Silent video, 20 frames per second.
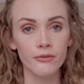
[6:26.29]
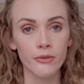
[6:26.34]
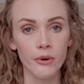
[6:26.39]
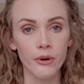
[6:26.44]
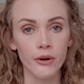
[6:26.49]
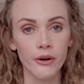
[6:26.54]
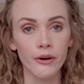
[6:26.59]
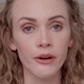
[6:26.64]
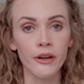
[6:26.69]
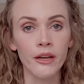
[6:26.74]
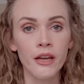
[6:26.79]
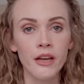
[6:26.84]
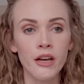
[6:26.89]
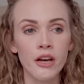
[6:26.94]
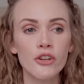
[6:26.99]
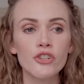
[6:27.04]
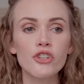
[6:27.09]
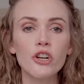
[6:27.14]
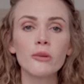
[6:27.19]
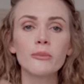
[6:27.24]
for
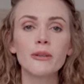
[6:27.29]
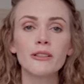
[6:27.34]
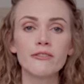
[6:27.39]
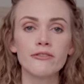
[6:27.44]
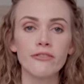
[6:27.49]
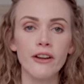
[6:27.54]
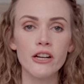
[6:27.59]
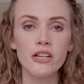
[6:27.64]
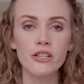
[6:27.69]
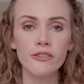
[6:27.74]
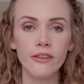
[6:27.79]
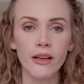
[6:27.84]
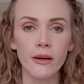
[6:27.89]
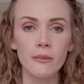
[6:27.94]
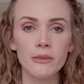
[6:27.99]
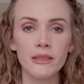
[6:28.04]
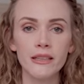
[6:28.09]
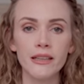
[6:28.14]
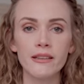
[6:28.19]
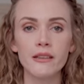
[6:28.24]
a German-French
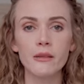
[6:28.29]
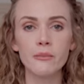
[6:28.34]
family.